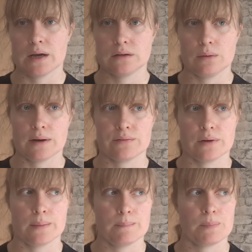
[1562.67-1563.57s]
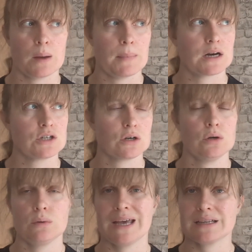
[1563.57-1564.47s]
that I do have a manager
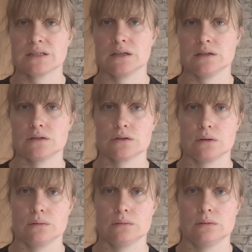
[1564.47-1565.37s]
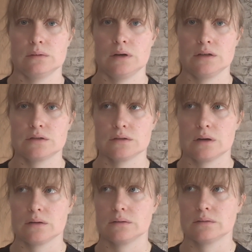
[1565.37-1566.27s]
who gets it, so it's
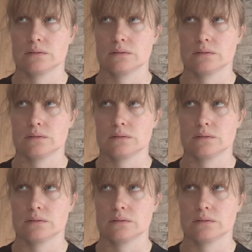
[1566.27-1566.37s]
not